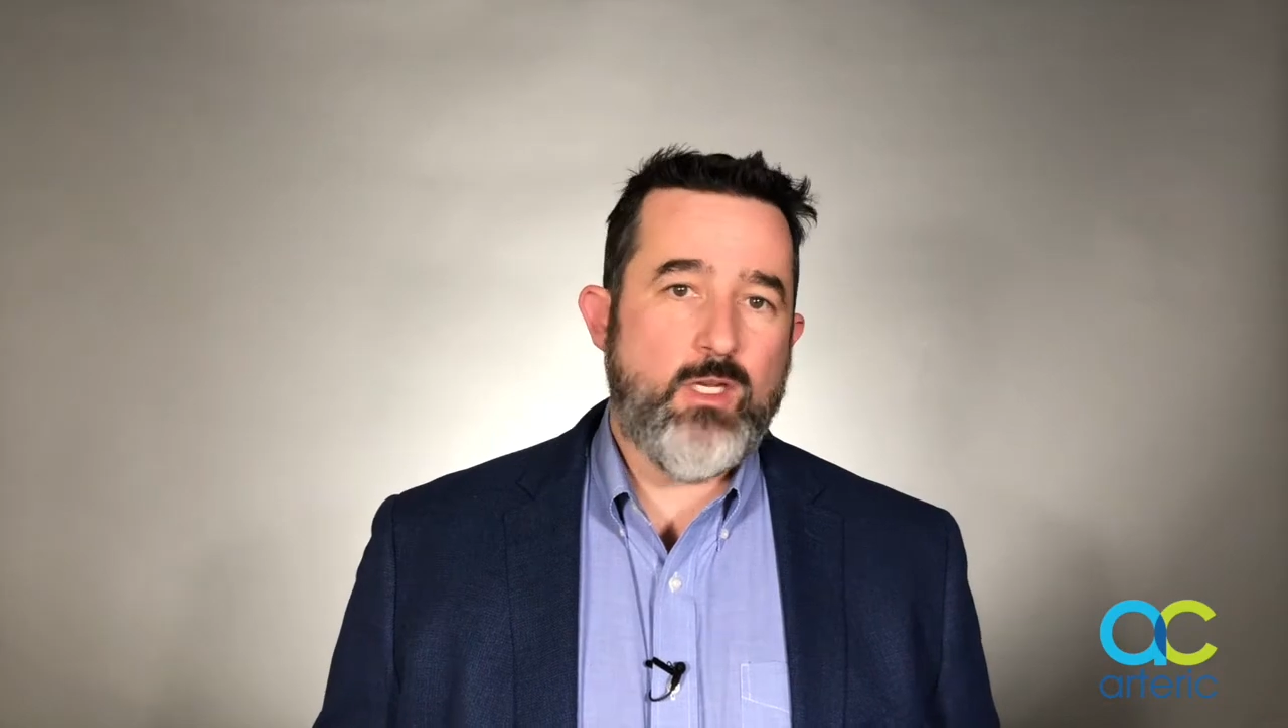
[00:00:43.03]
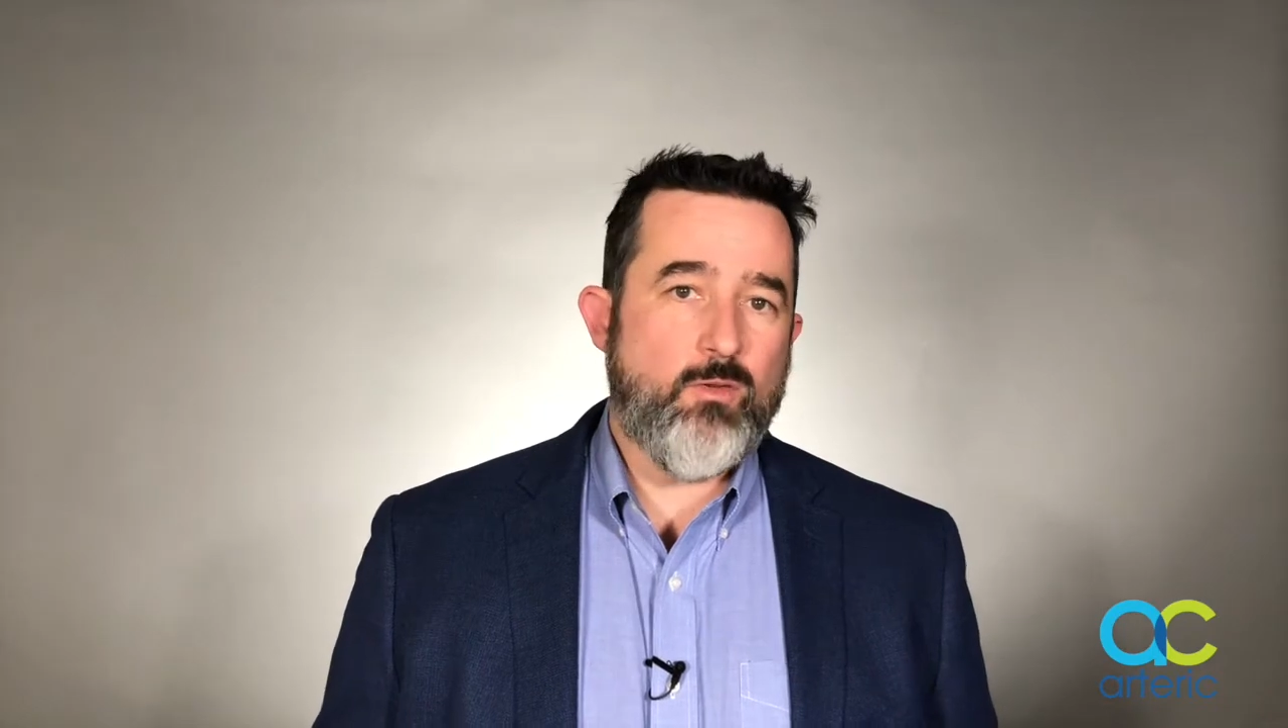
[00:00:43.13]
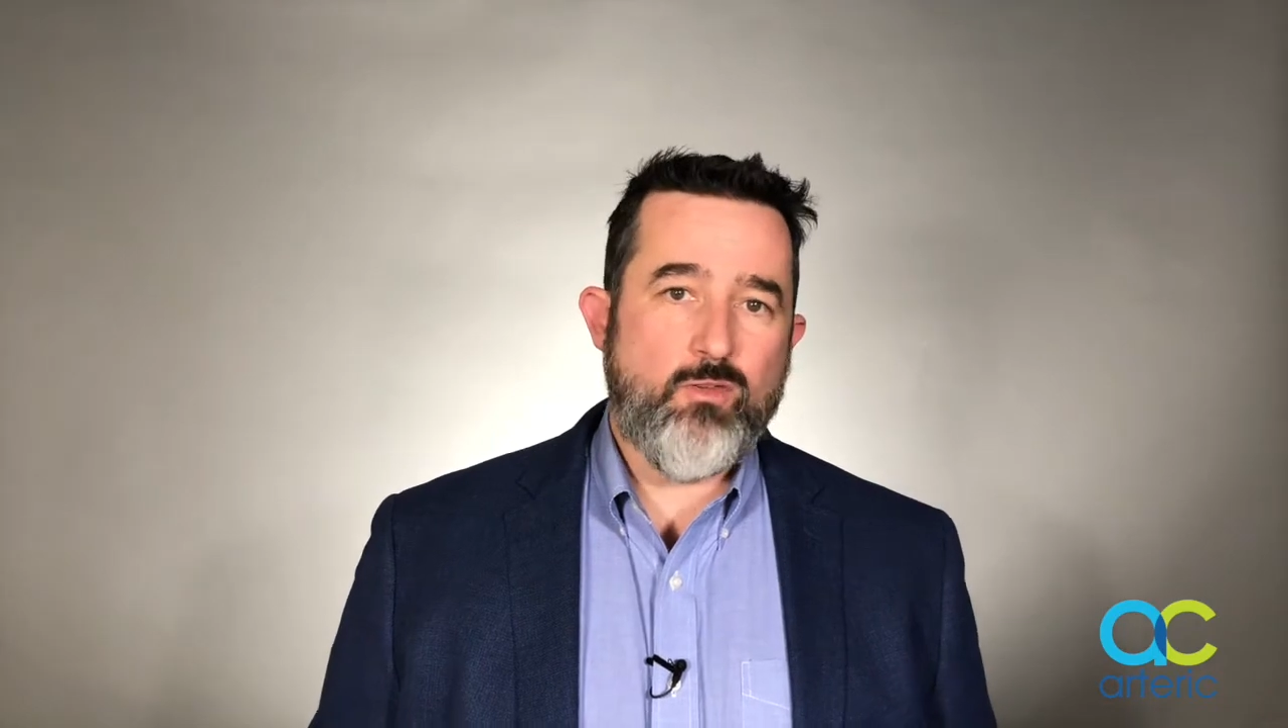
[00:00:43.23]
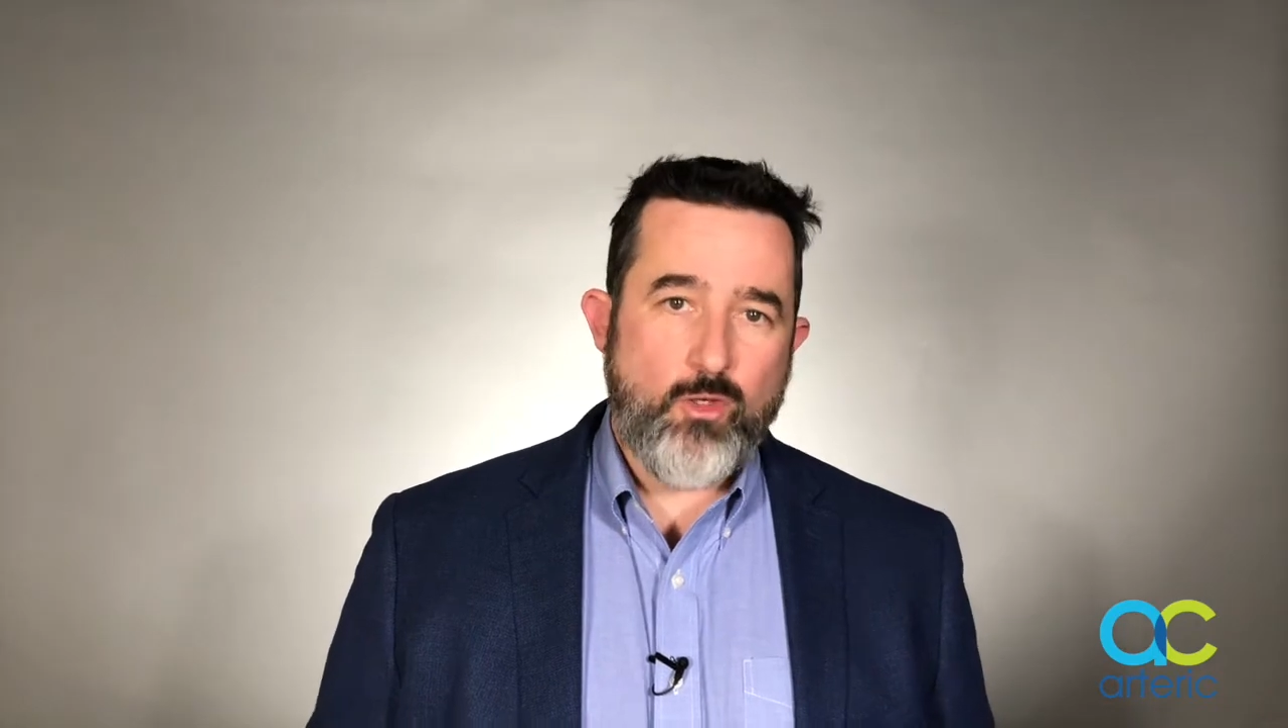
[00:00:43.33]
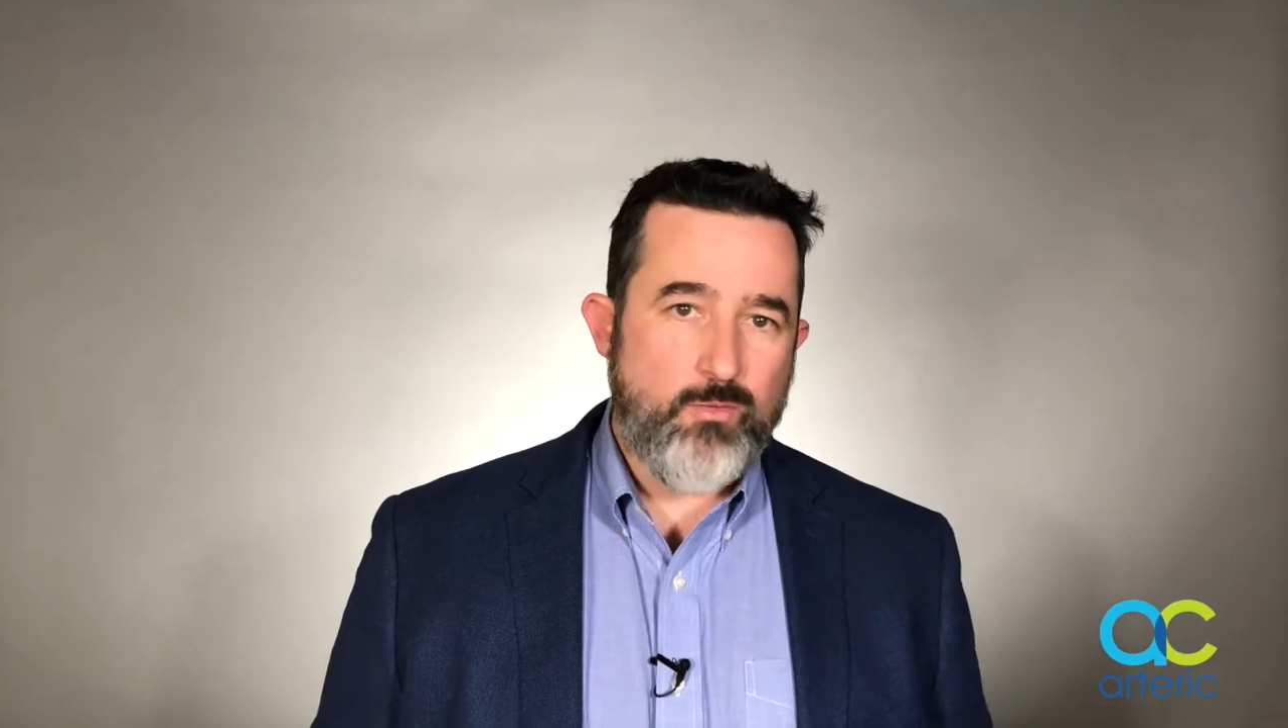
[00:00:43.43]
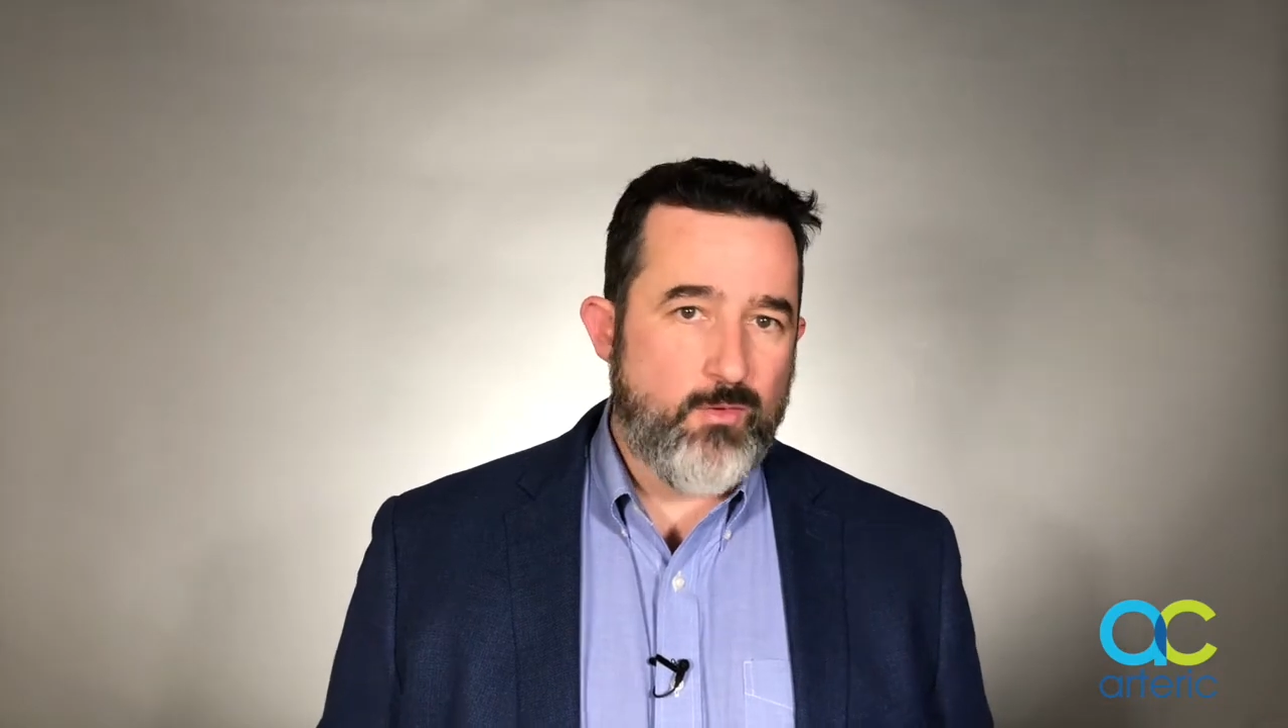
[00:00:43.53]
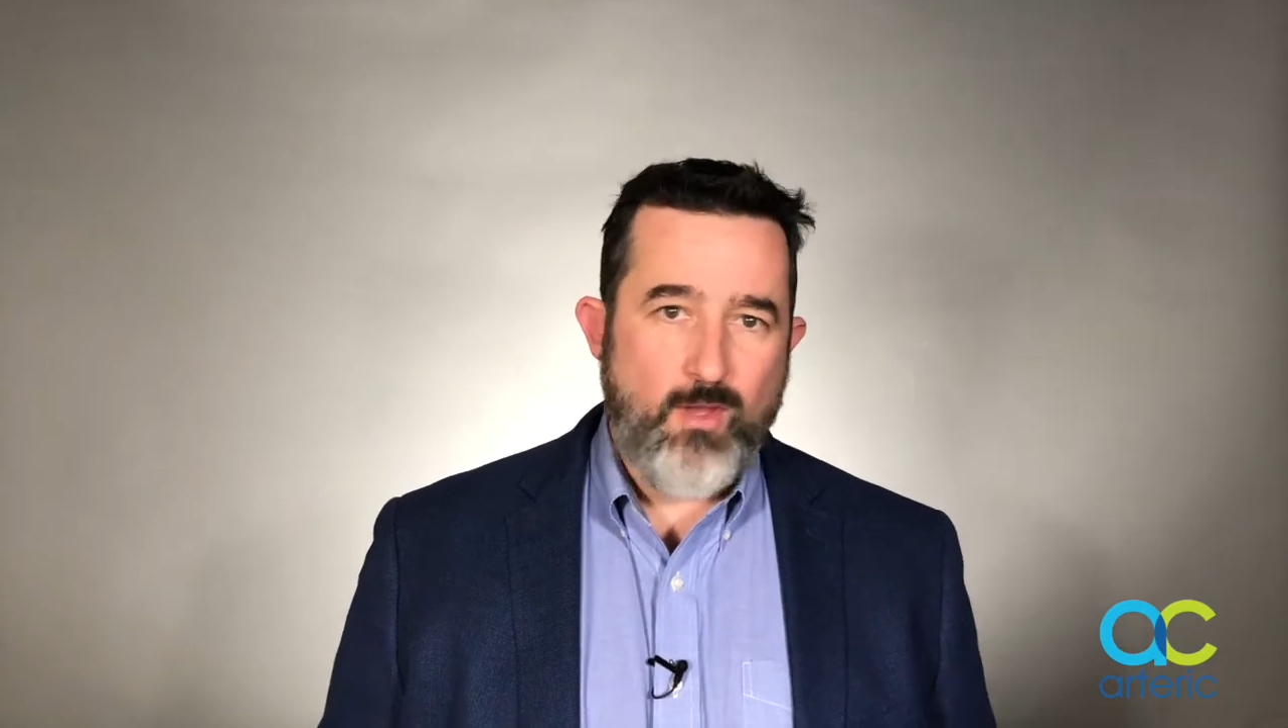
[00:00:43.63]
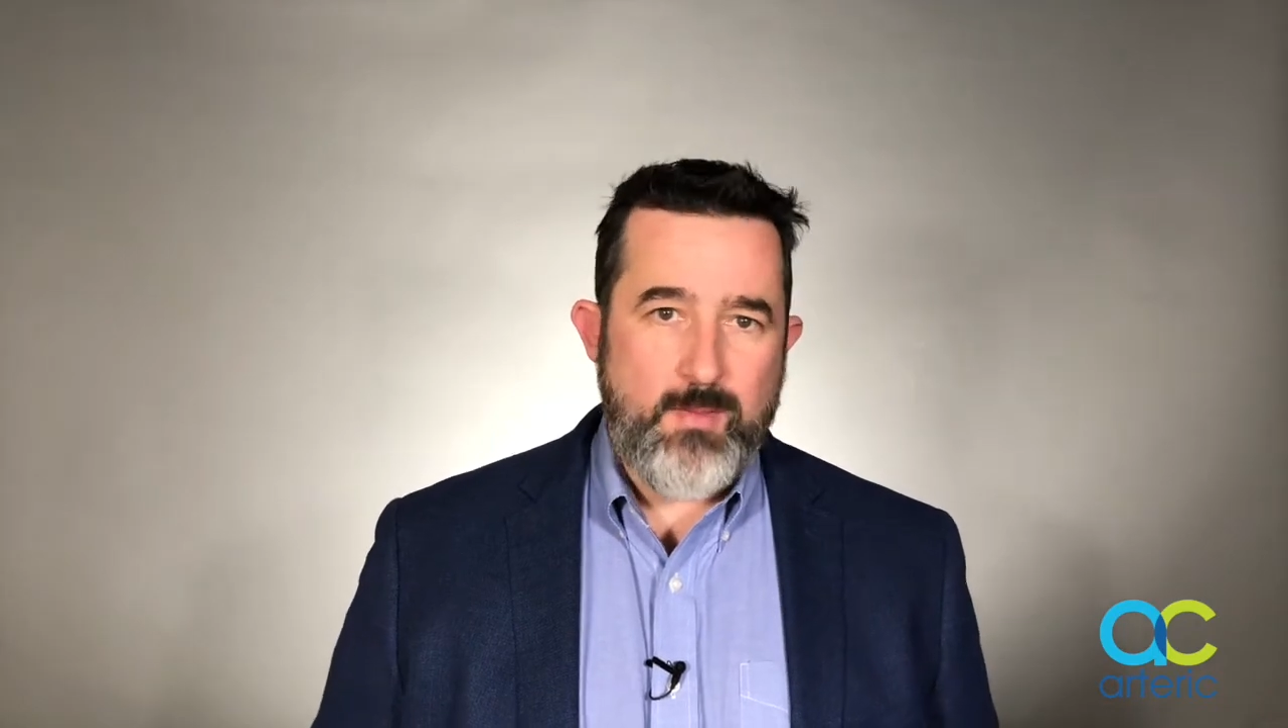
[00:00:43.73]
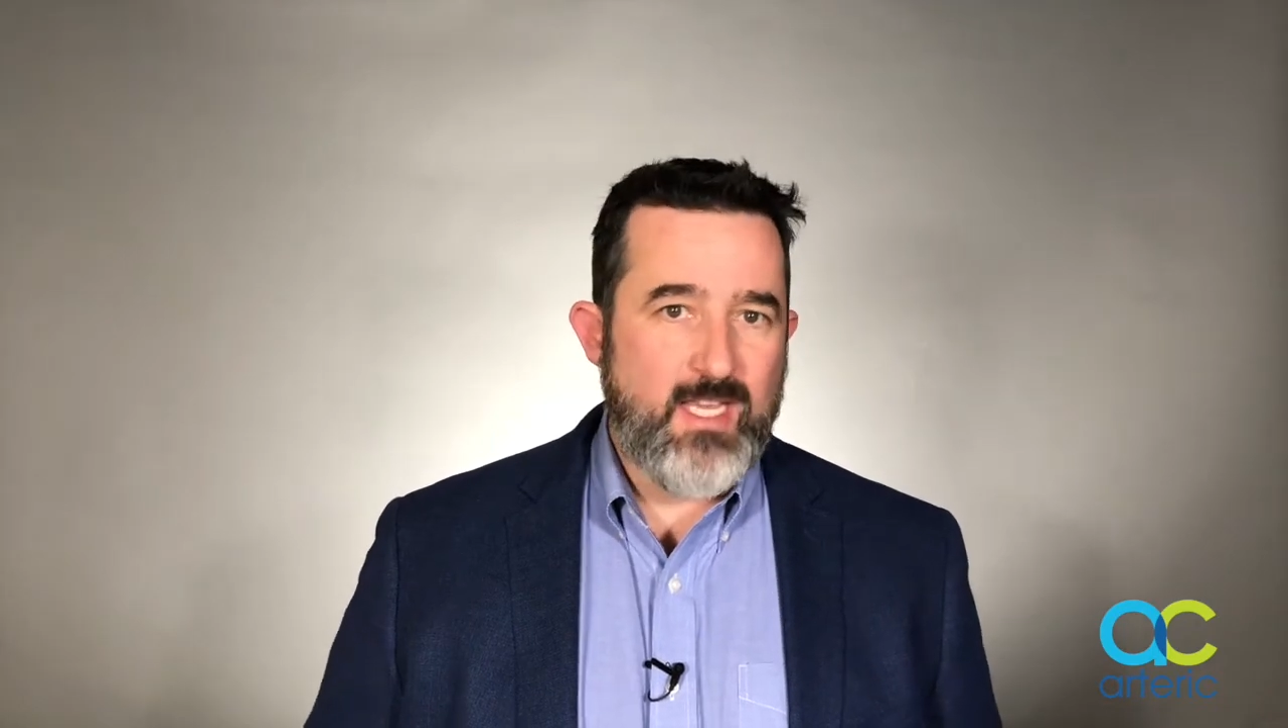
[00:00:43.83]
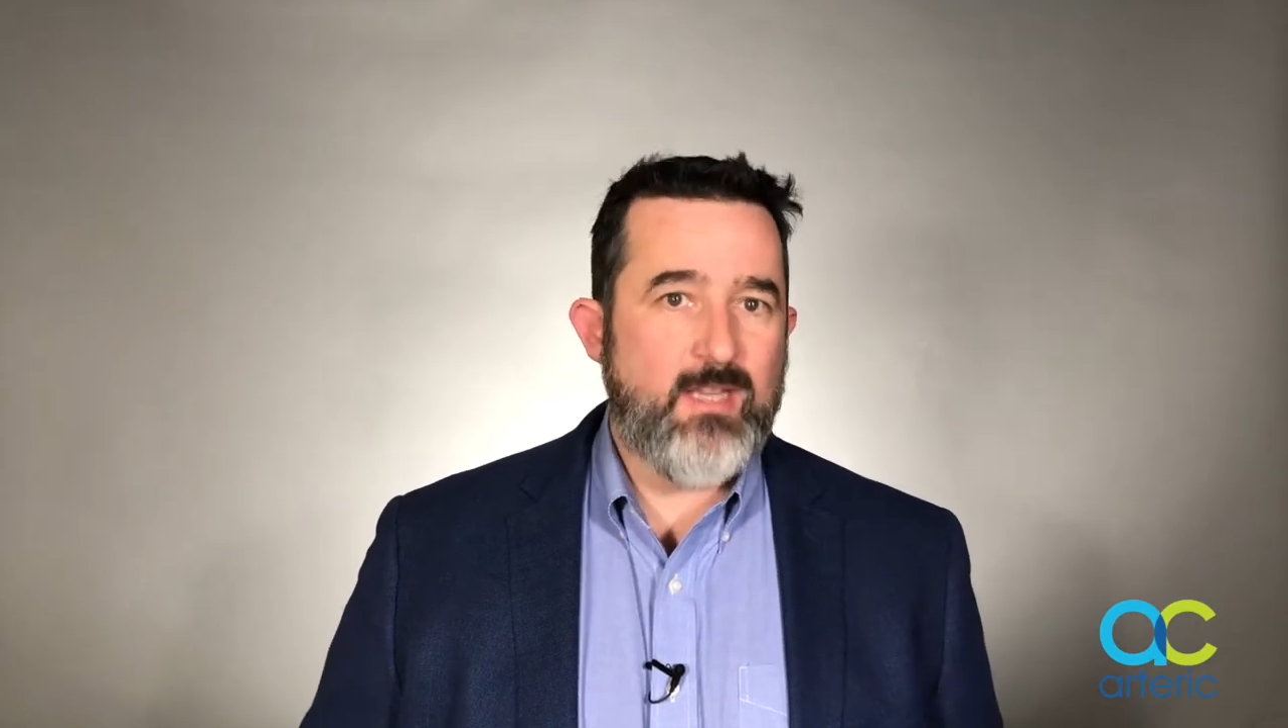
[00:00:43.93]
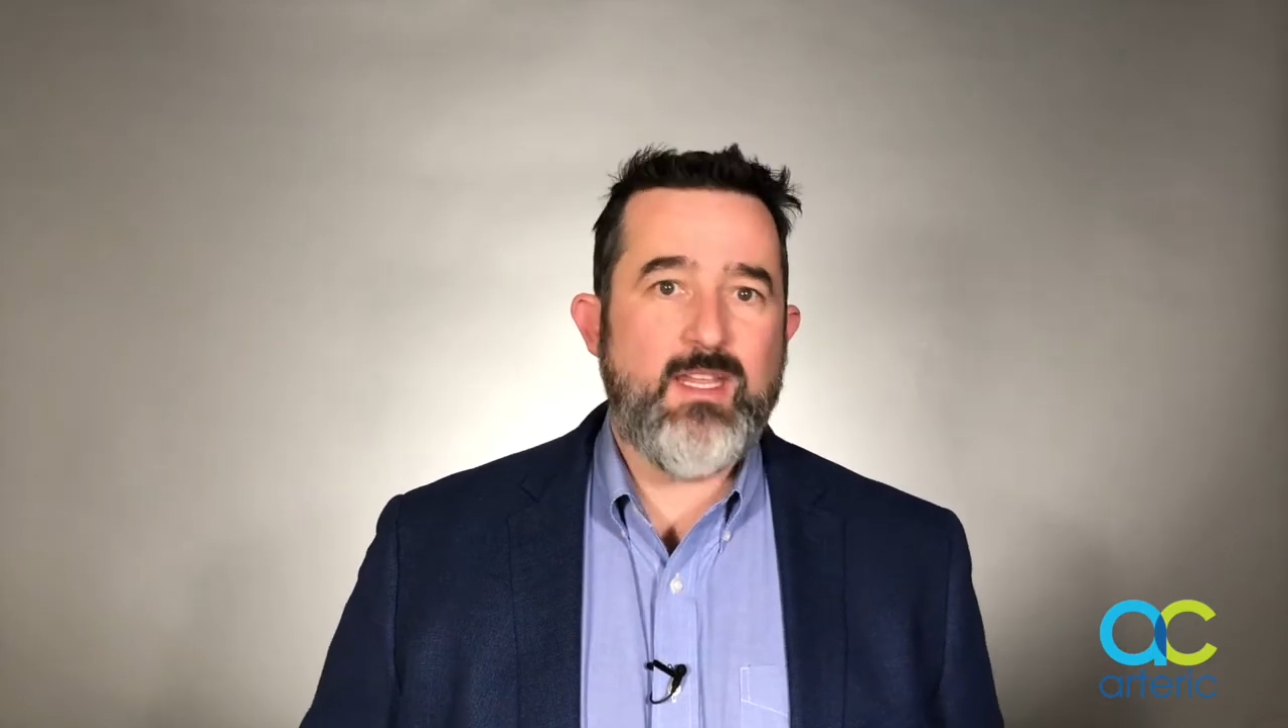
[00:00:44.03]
search for something and